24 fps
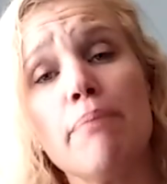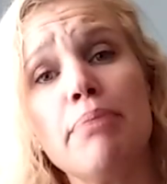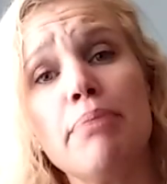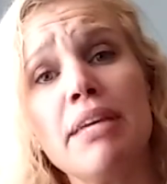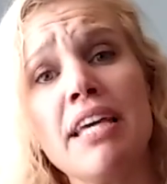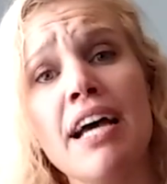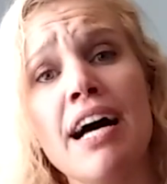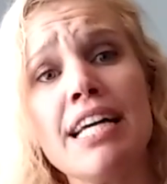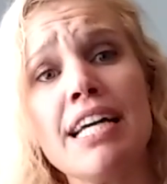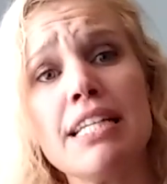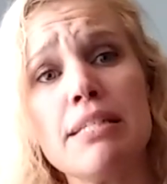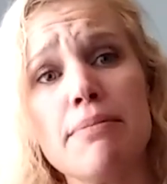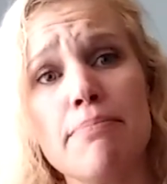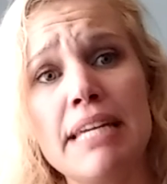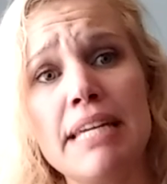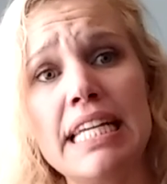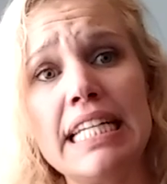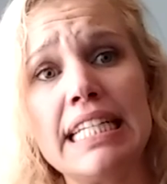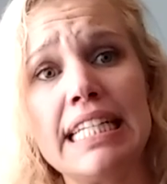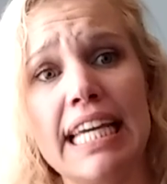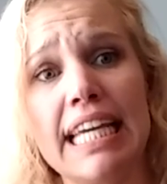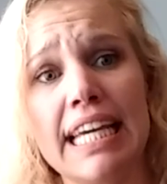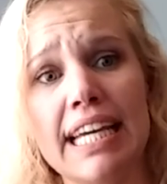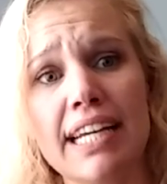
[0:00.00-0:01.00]
Beyond
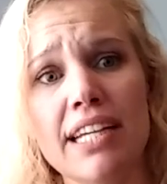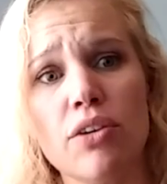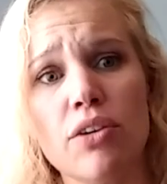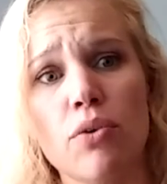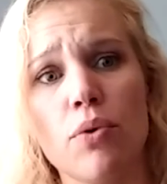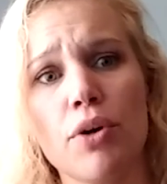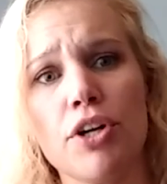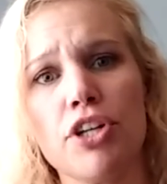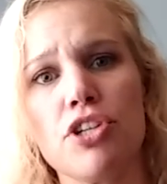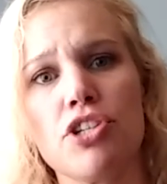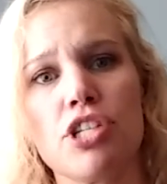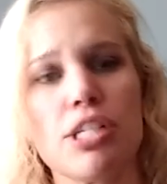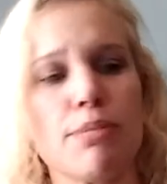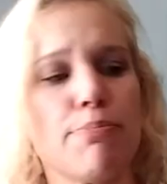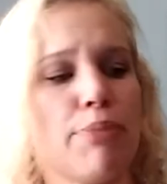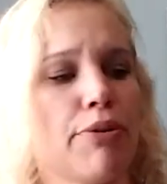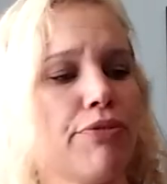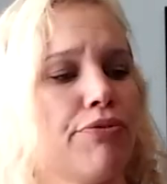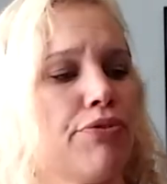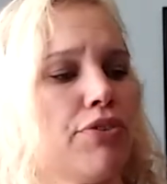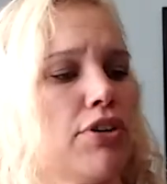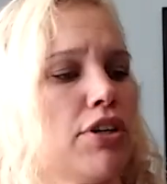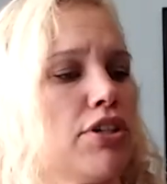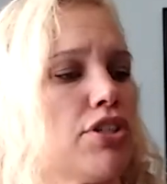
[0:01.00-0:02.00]
Meat kick, or you just
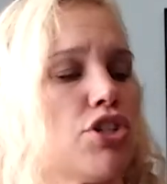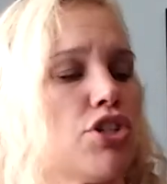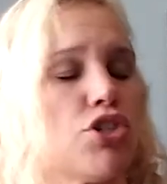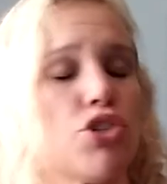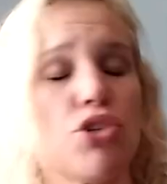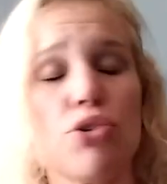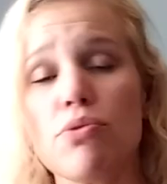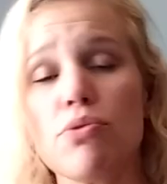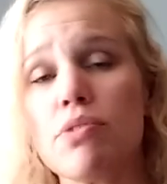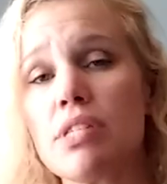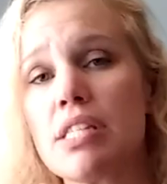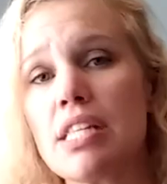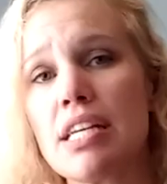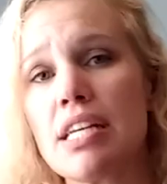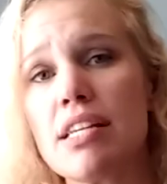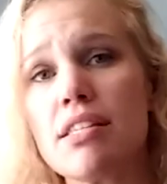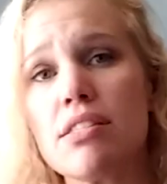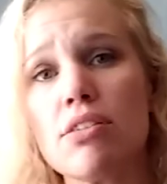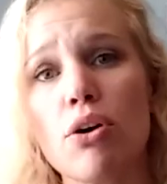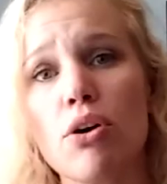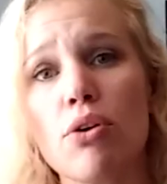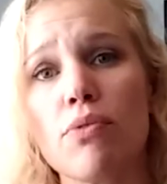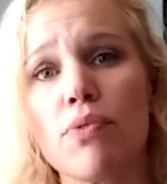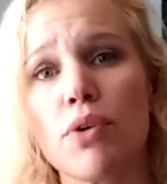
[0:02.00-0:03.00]
prefer to choose
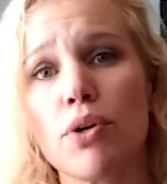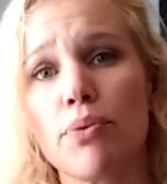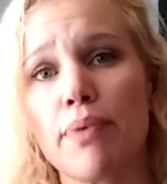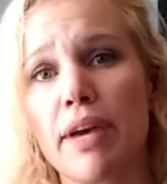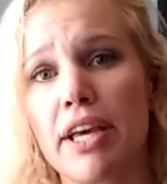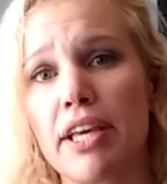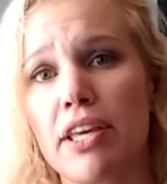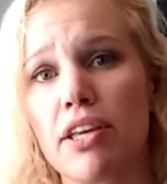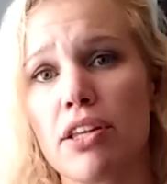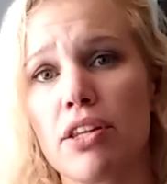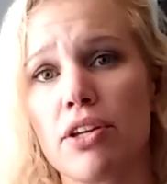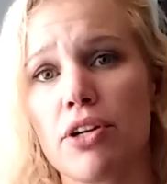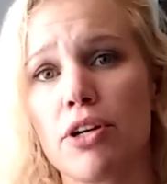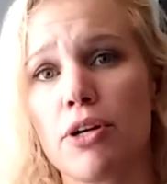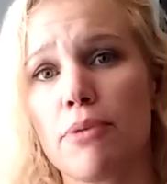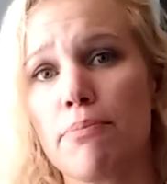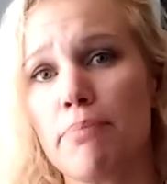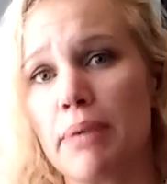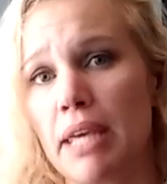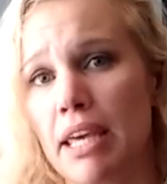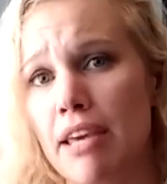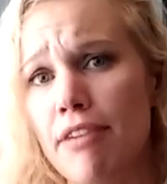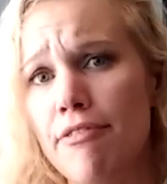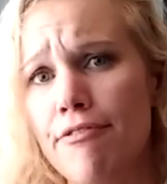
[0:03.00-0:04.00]
this over regular
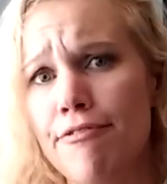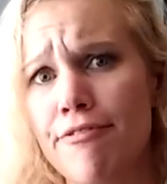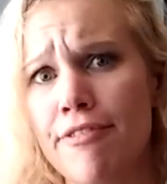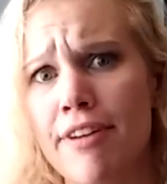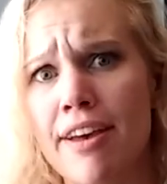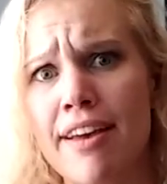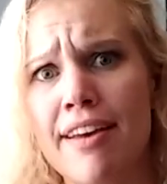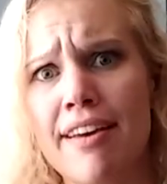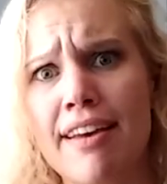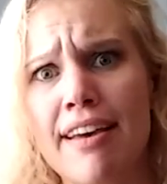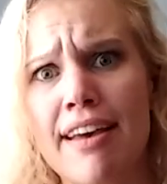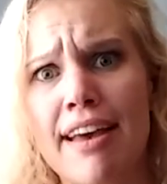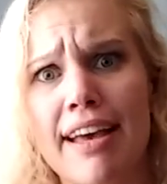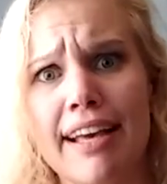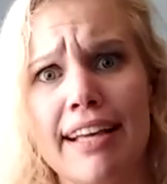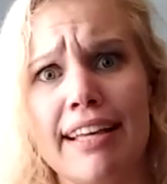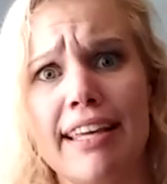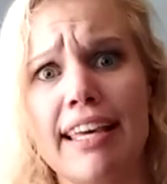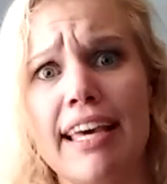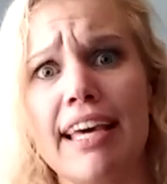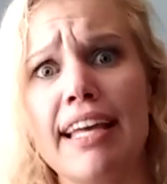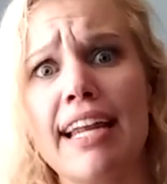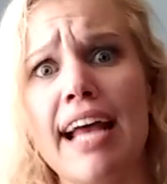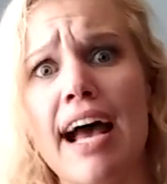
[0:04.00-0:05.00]
beef,
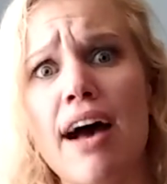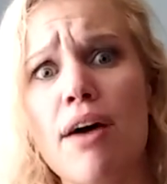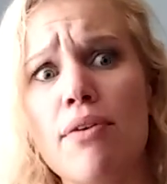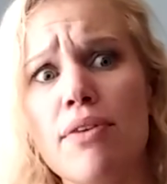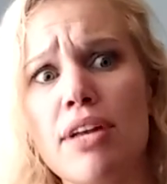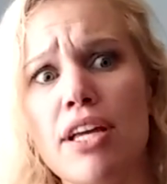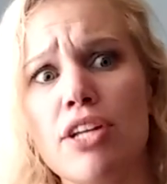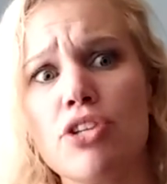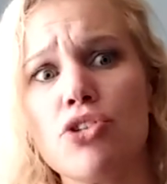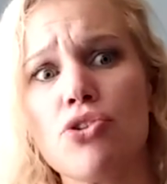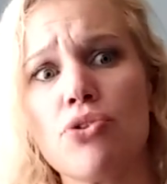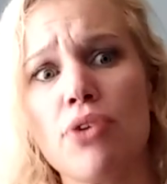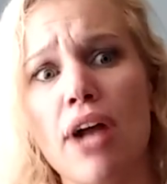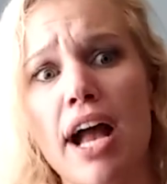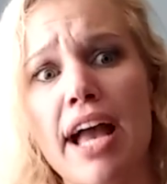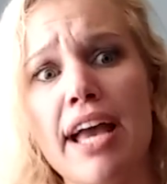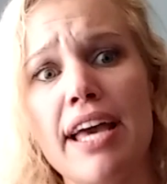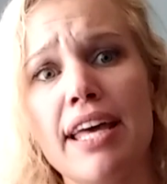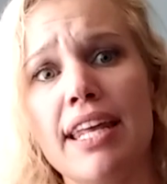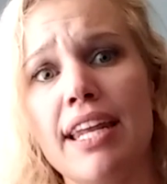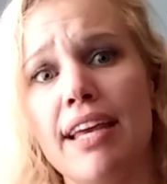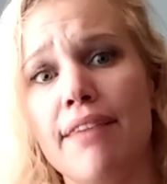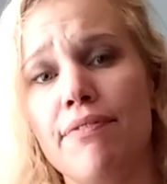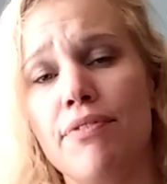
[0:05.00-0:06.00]
get out and try
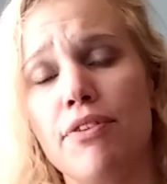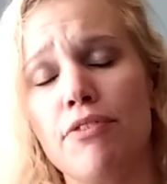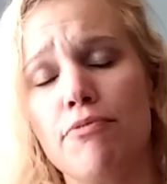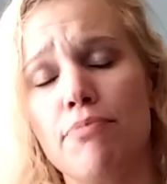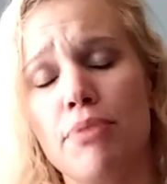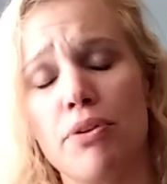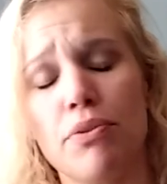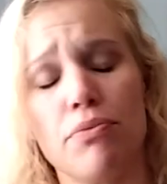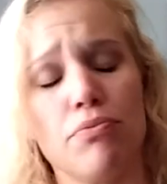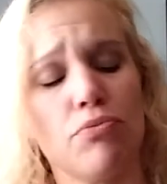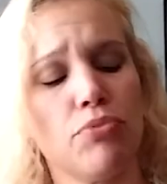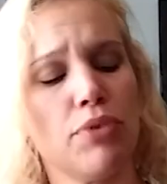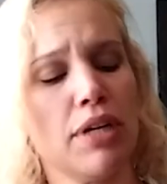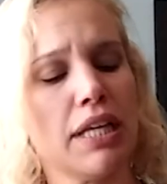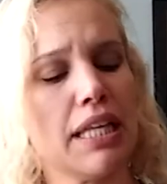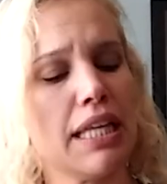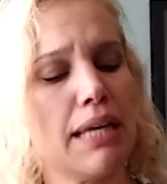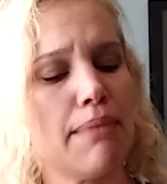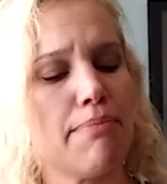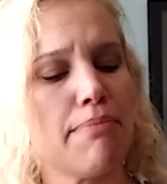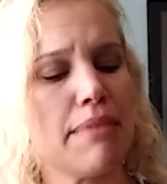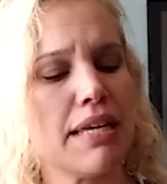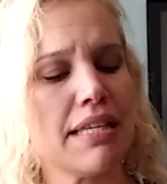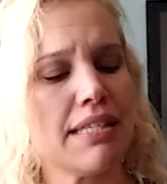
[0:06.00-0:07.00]
it if you've been
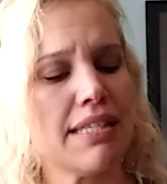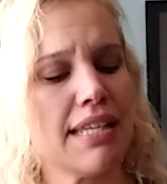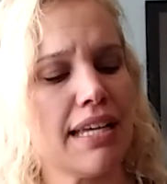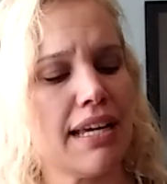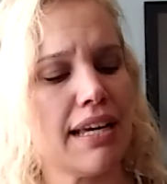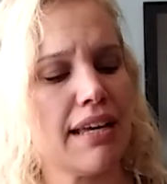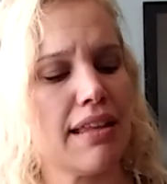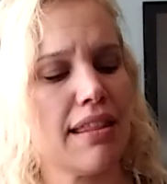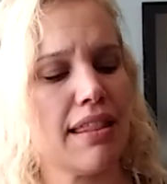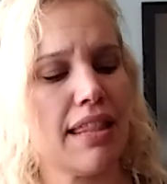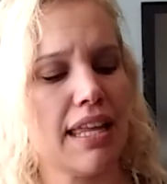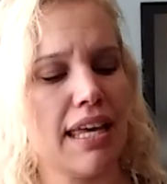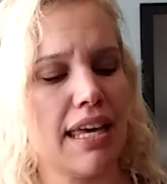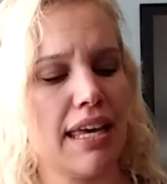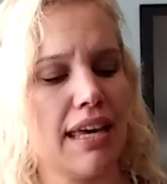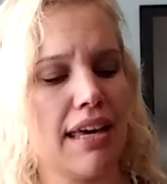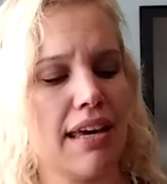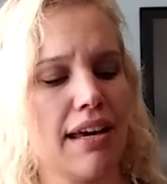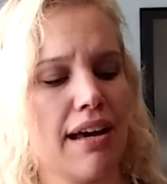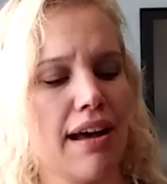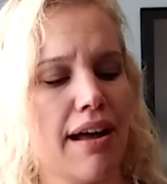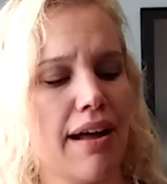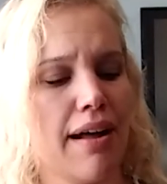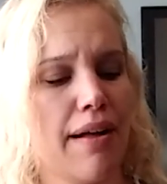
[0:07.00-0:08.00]
really missing
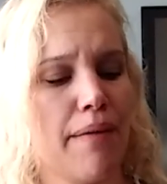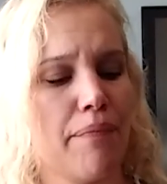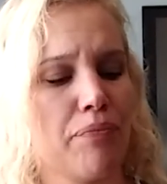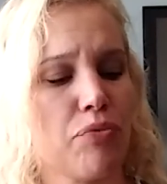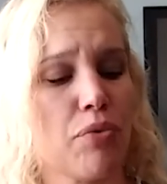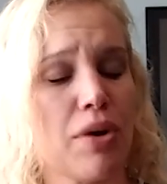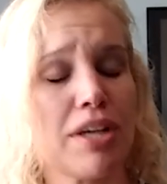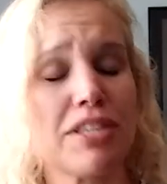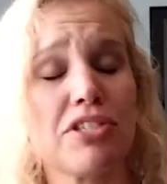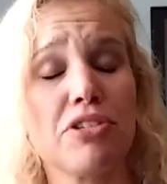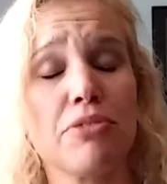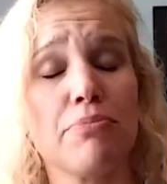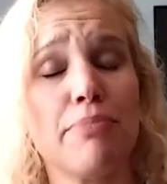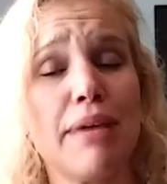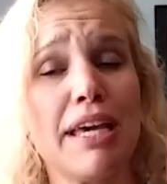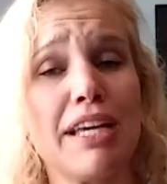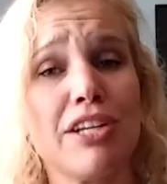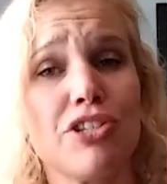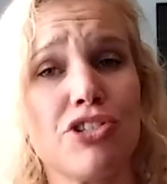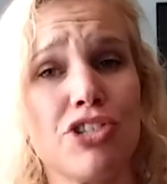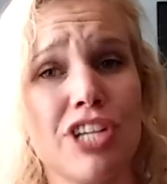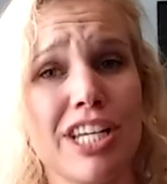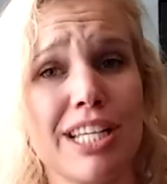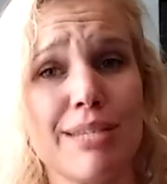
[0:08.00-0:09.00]
the um, Western
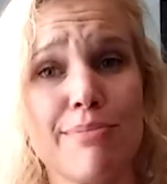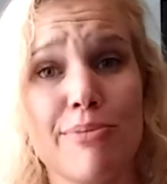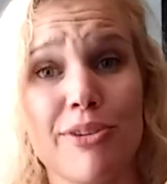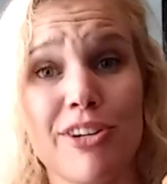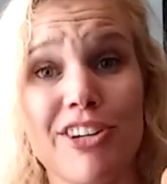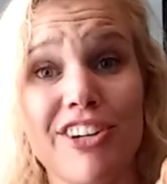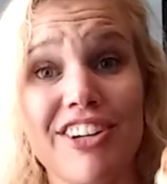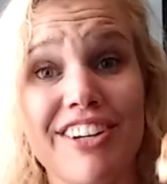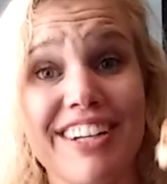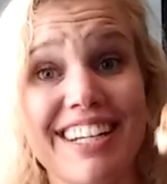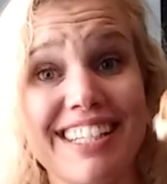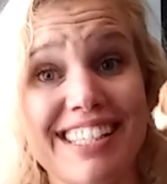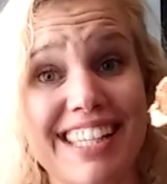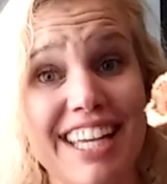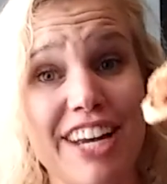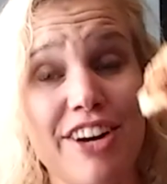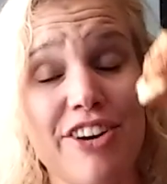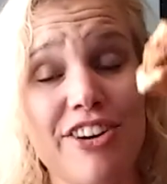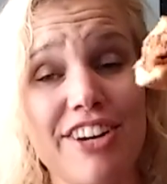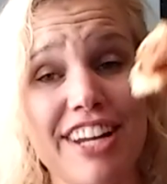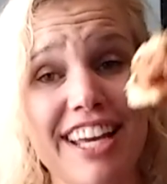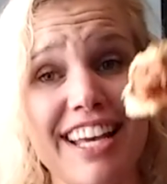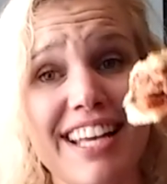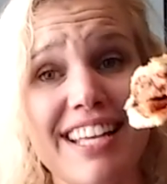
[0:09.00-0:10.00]
Bacon Cheeseburger, because
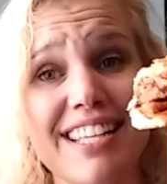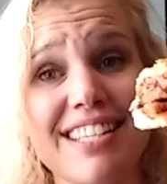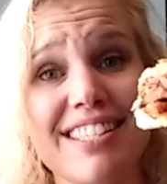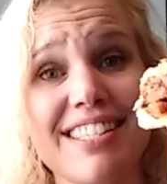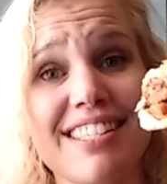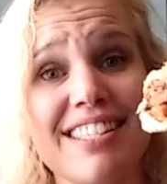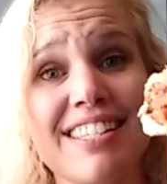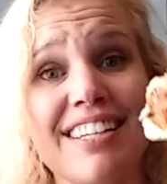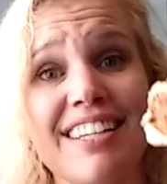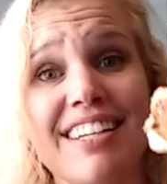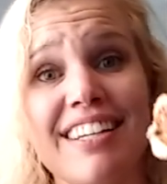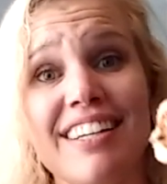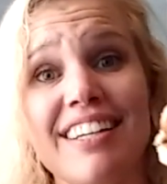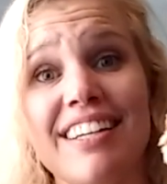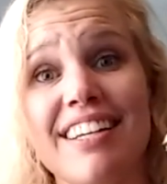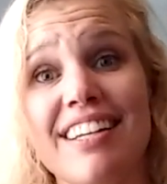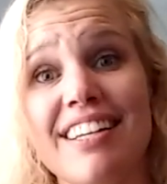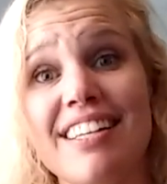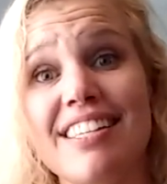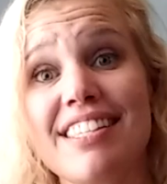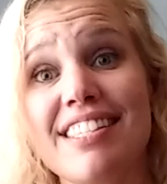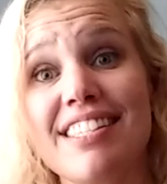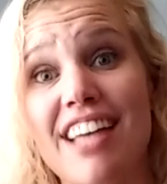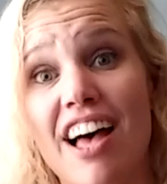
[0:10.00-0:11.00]
here it is,
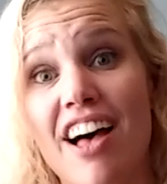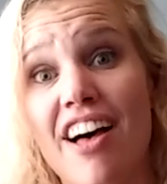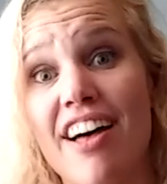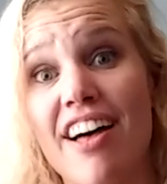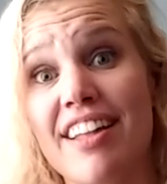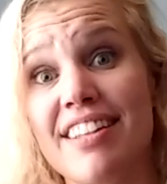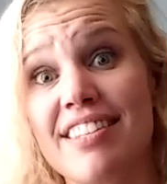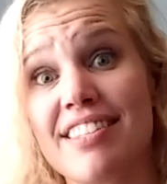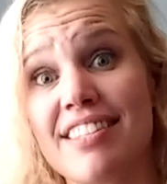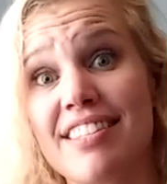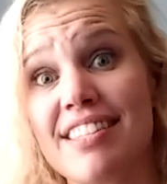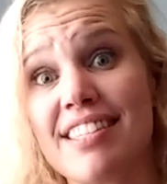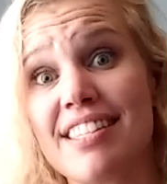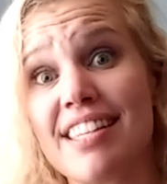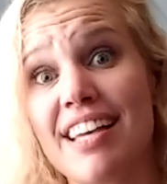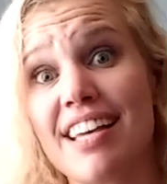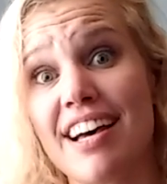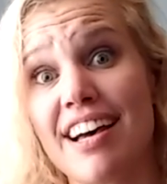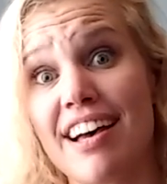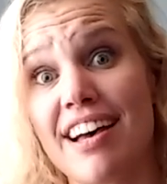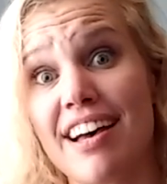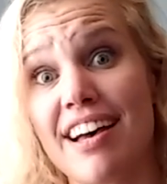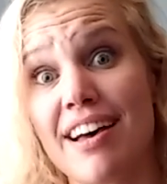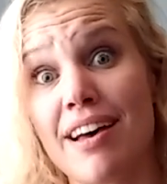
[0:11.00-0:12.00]
Sans
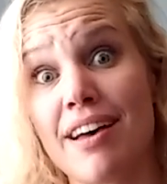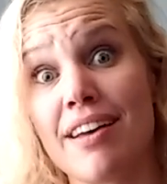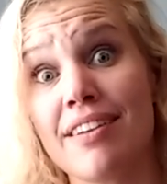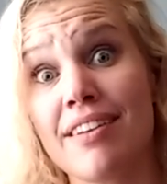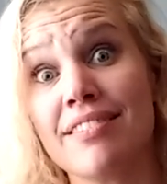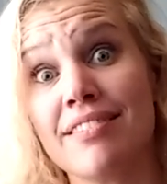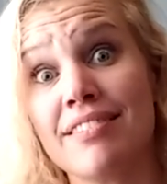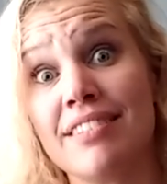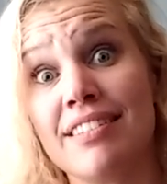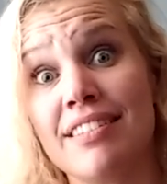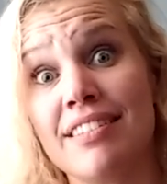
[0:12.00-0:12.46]
uh,